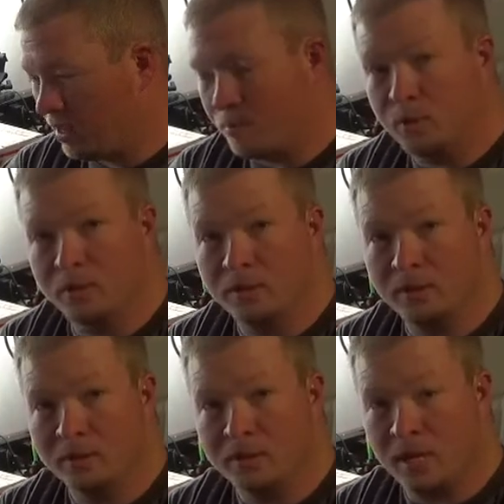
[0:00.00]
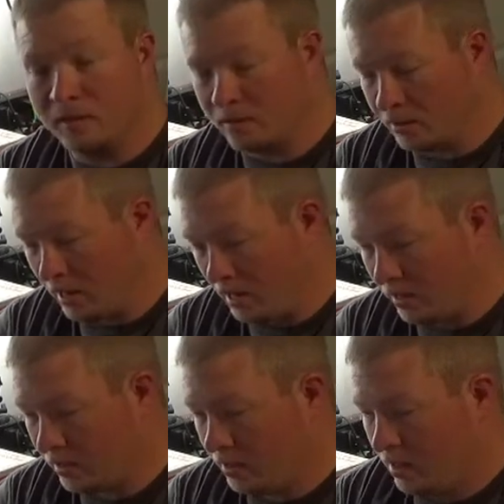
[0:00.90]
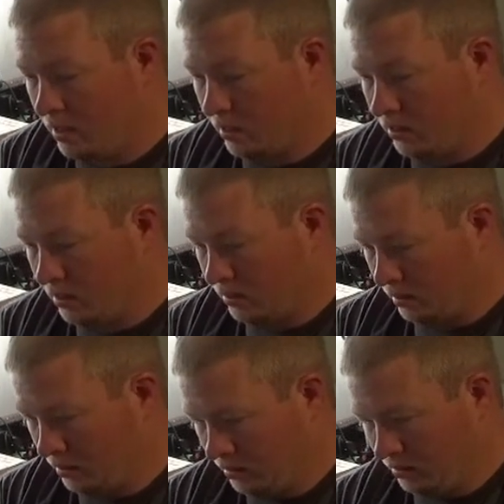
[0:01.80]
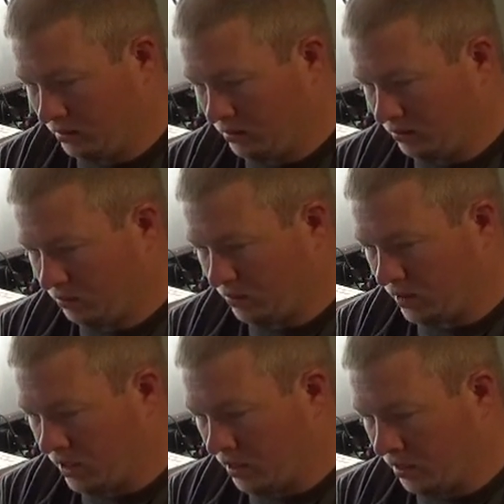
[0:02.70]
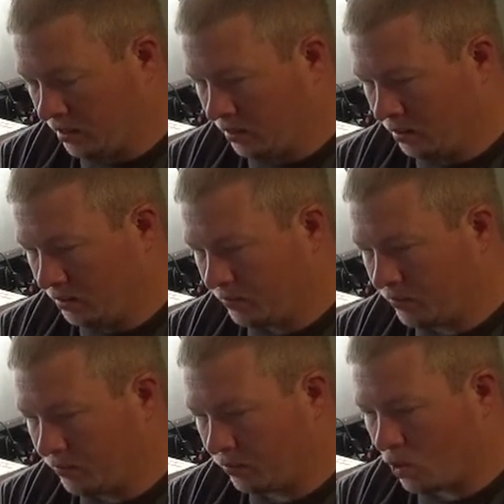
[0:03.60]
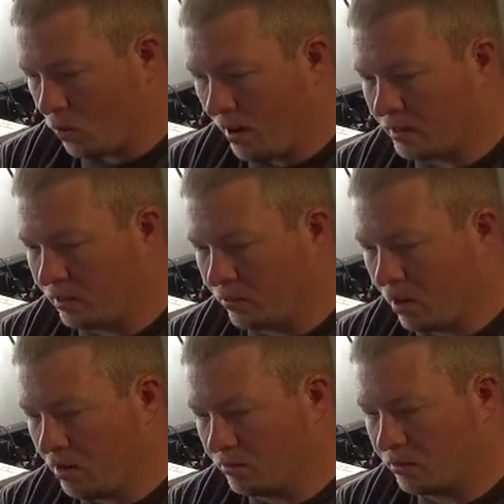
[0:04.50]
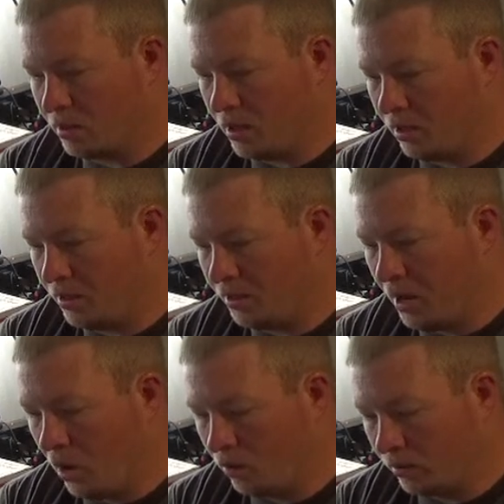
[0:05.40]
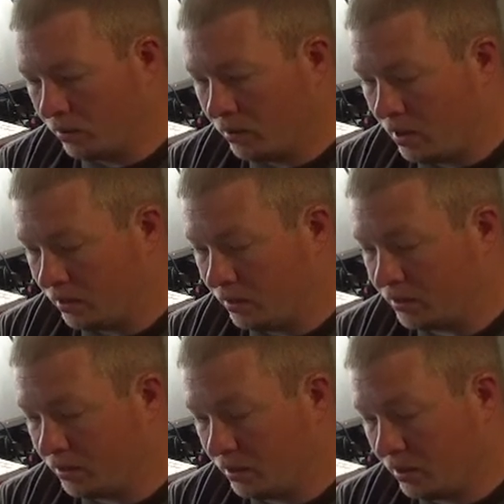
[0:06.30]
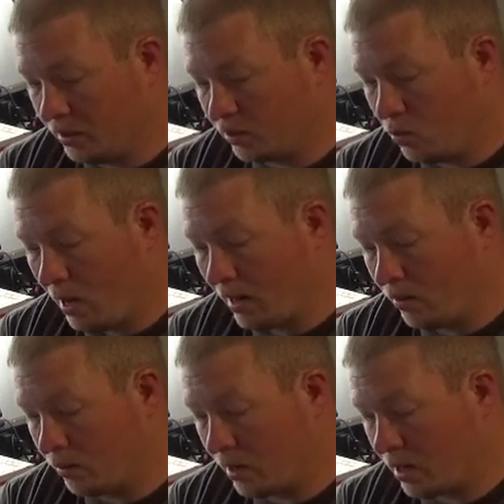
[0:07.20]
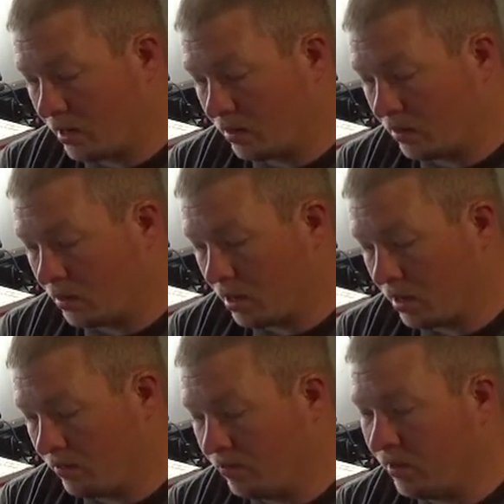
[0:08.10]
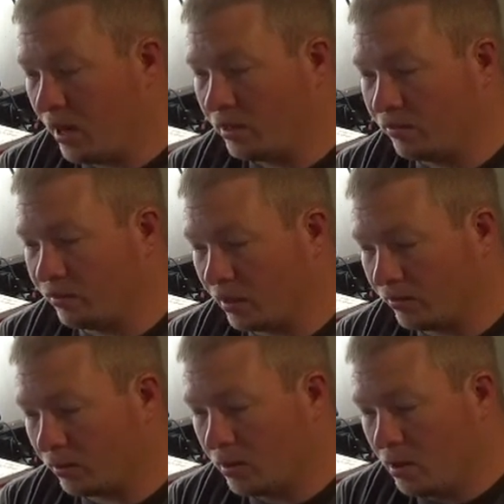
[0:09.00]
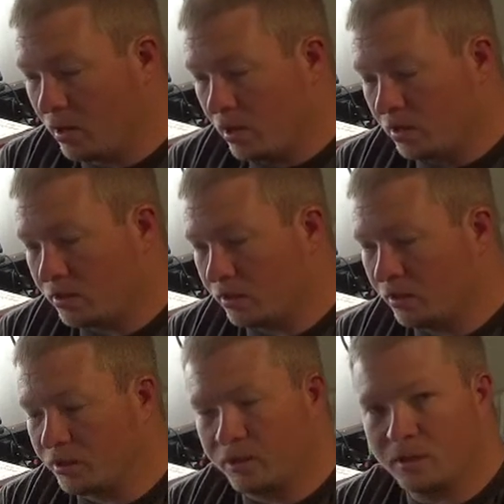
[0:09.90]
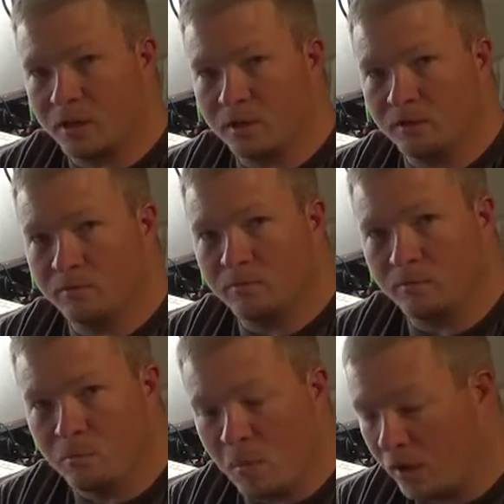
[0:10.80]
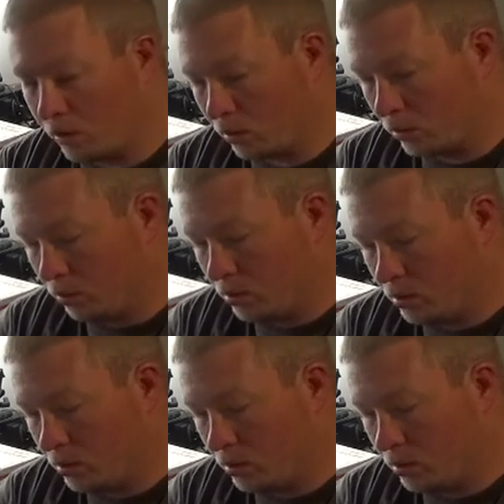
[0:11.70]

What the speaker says: I put this out tonight. This is their Whitetail Grounds, the Dalton. Now this one is white oak, acorn, and vanilla flavor. So this is a mineral